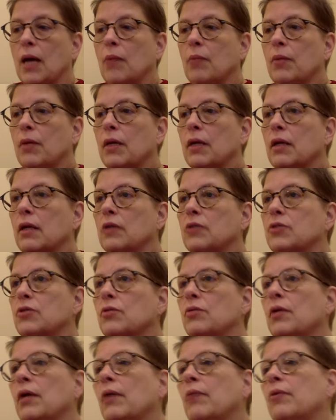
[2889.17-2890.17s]
But so
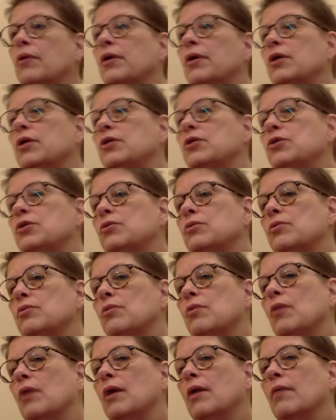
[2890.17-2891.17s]
now we're going to
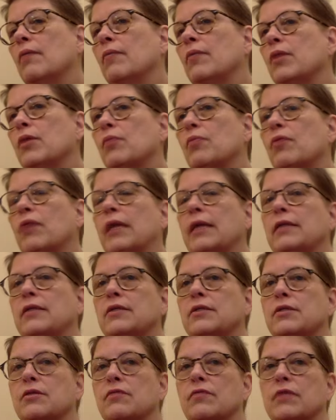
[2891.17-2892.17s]
do um, the
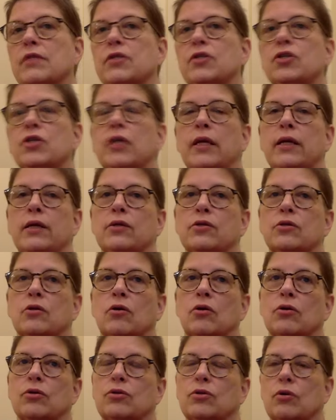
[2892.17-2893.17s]
practice of exchange
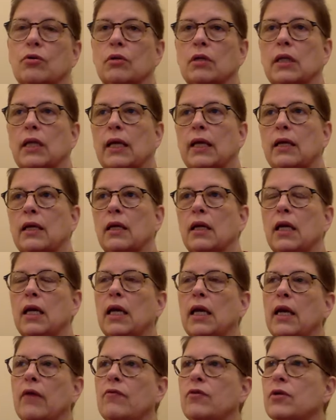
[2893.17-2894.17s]
called Tonglen.
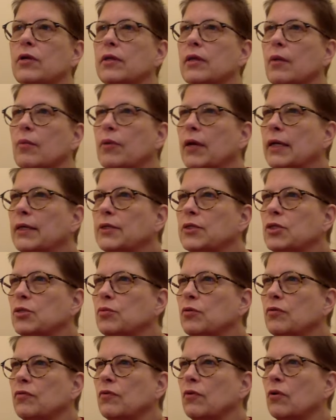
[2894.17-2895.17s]
Have you done that practice
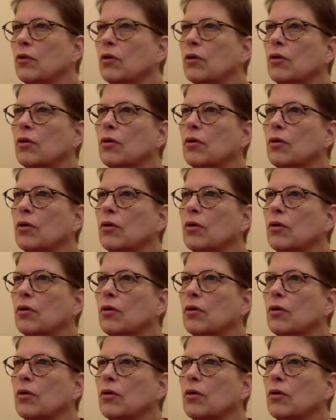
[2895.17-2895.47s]
before?